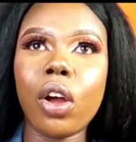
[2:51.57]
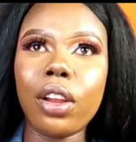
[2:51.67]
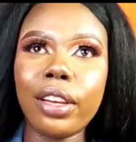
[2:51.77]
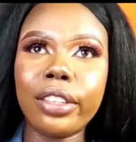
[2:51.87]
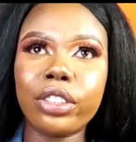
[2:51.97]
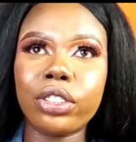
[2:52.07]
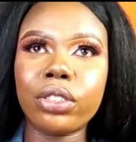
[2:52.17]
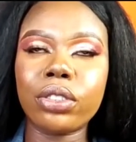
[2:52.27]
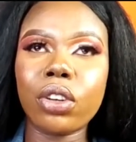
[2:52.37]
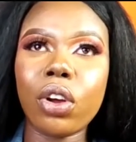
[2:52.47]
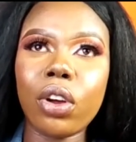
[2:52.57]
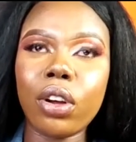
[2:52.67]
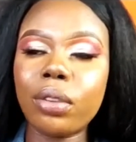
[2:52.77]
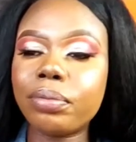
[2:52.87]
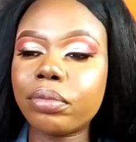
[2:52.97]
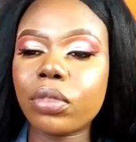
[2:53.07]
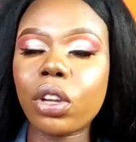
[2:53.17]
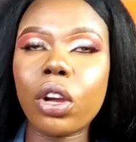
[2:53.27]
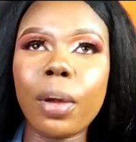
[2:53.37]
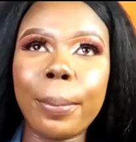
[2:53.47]
a leash or
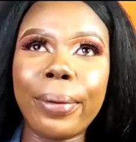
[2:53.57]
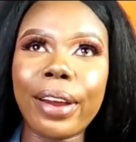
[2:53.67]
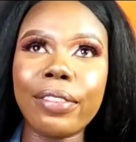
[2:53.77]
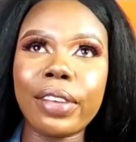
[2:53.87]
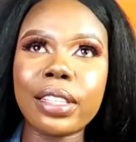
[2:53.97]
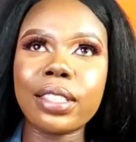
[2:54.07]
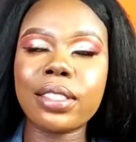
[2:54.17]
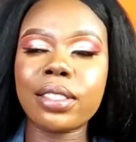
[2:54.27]
private.